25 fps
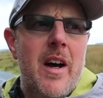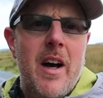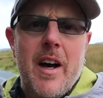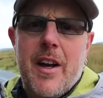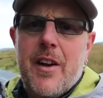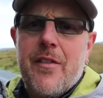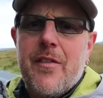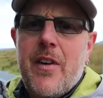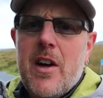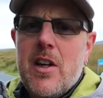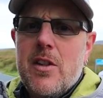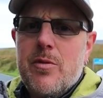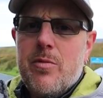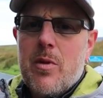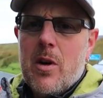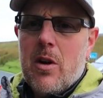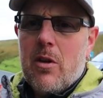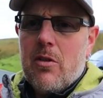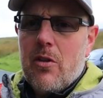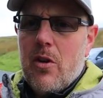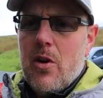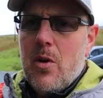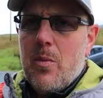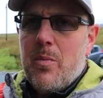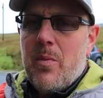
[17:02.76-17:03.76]
and the Facebook
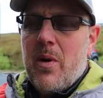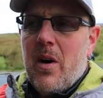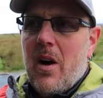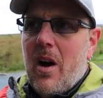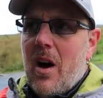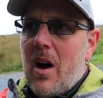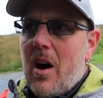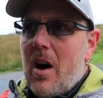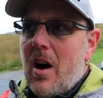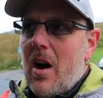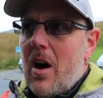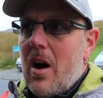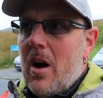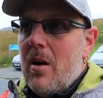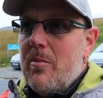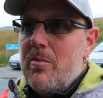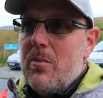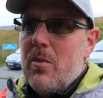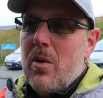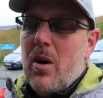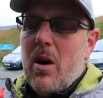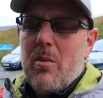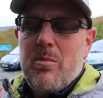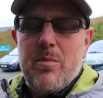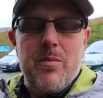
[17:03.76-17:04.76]
group,
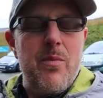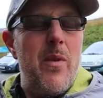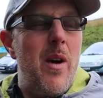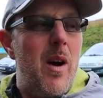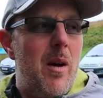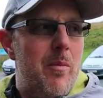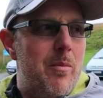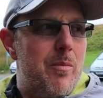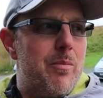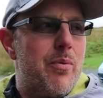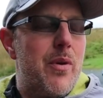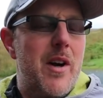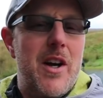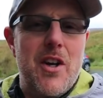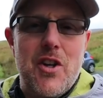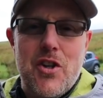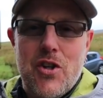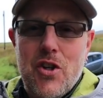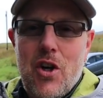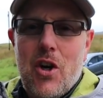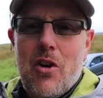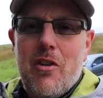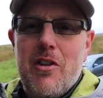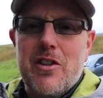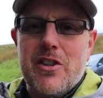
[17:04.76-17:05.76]
I'm pretty
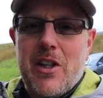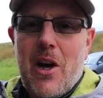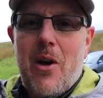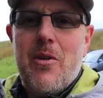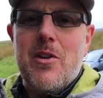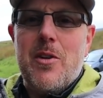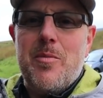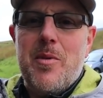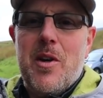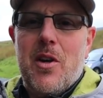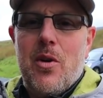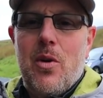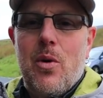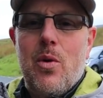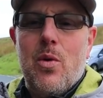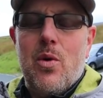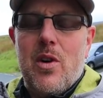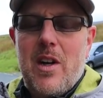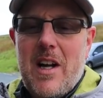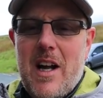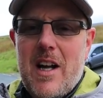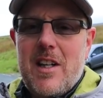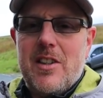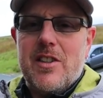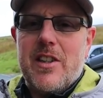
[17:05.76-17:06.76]
sure it's going to be called
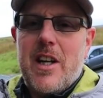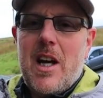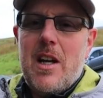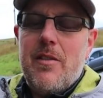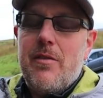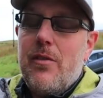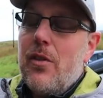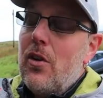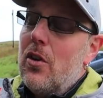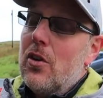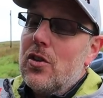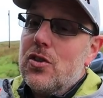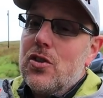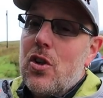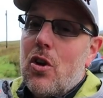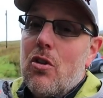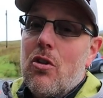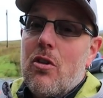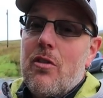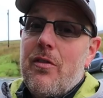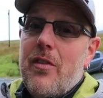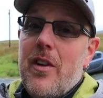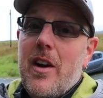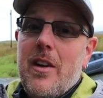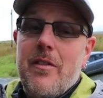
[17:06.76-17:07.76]
Landscape
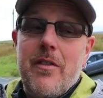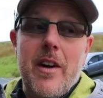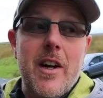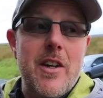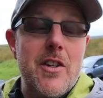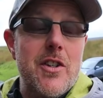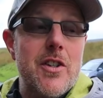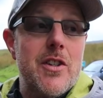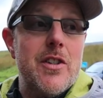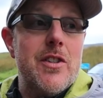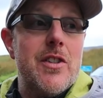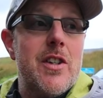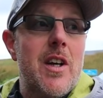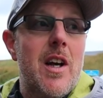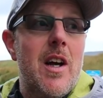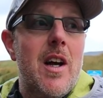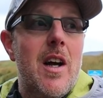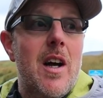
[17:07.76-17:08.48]
Vlogtography Adventures.